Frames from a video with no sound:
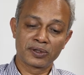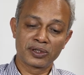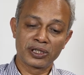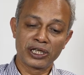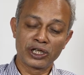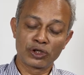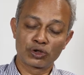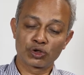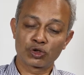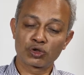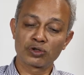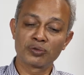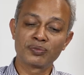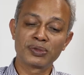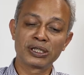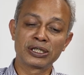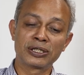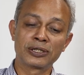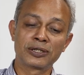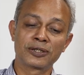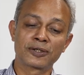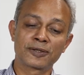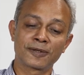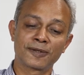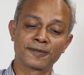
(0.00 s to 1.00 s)

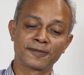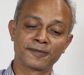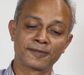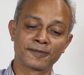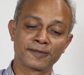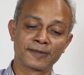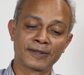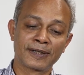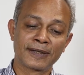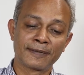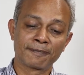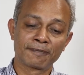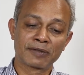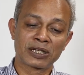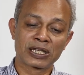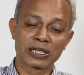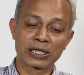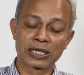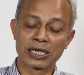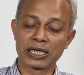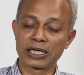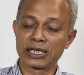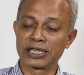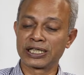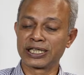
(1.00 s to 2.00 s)
instrument of
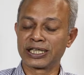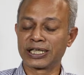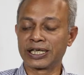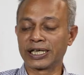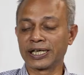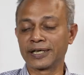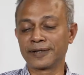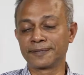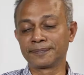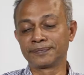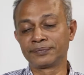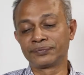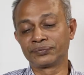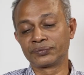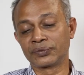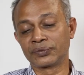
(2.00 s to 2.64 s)
garnering